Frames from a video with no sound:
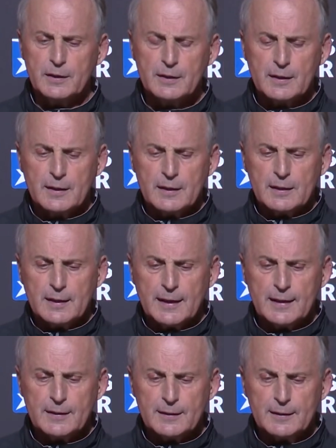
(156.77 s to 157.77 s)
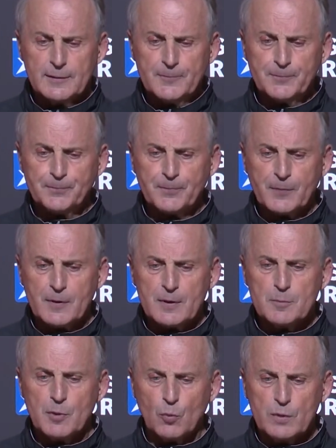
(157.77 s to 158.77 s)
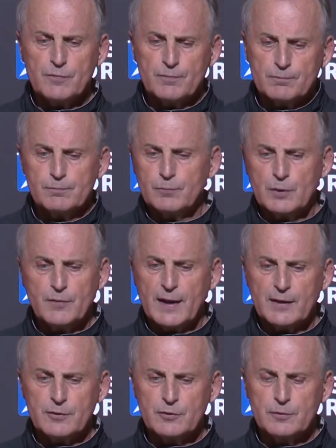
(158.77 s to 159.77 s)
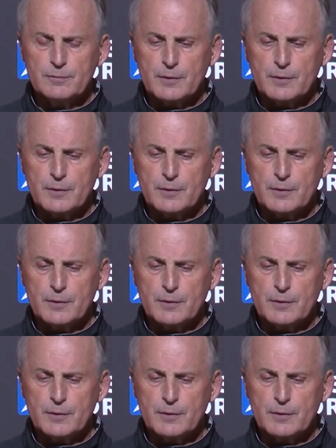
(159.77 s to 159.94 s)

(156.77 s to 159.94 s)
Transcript: And and uh, but we've we've had